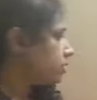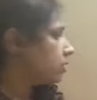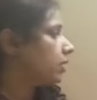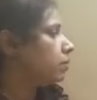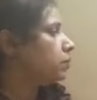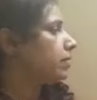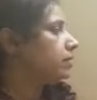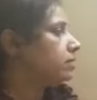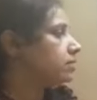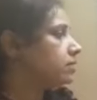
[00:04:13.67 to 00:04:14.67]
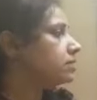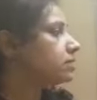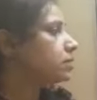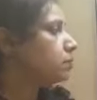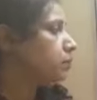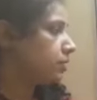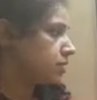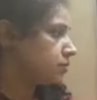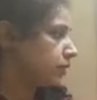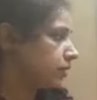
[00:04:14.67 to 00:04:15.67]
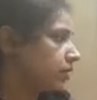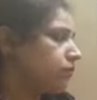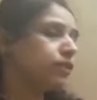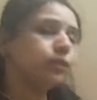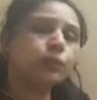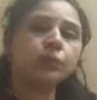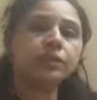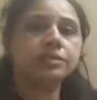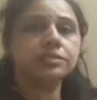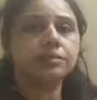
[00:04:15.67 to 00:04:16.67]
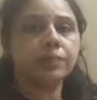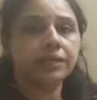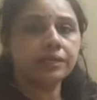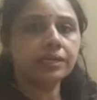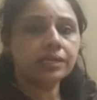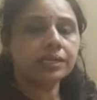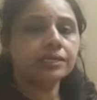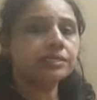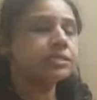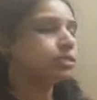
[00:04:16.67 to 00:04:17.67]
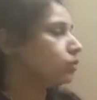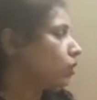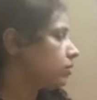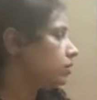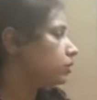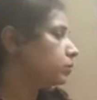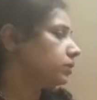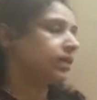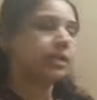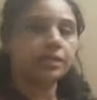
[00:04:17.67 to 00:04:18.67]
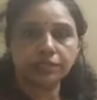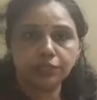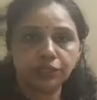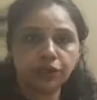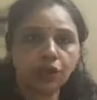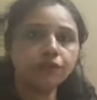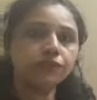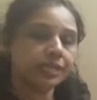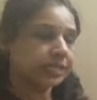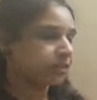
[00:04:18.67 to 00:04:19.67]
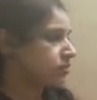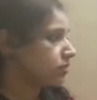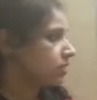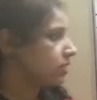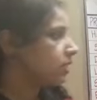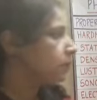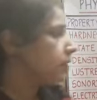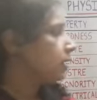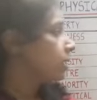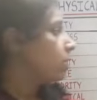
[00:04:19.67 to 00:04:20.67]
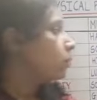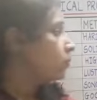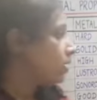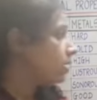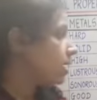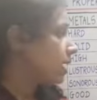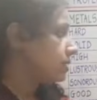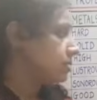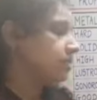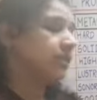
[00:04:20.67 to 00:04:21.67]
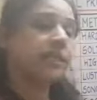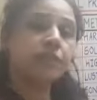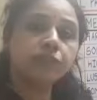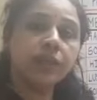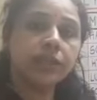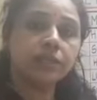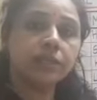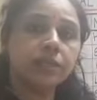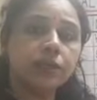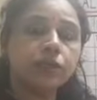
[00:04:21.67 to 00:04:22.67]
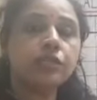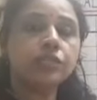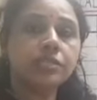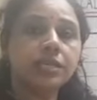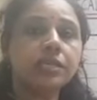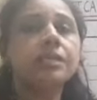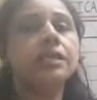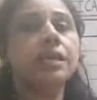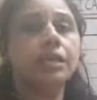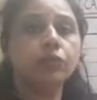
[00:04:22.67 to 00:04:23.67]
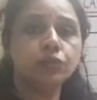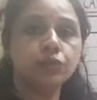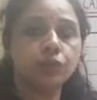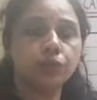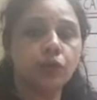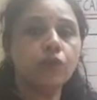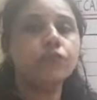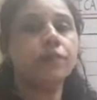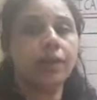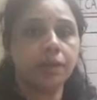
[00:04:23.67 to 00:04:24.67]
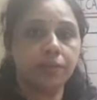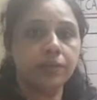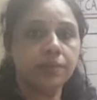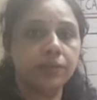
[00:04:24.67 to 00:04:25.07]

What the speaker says: in metals is bismuth. Even though it is a metal, it is not a good conductor of electricity. Whereas graphite, which is an allotrope of carbon,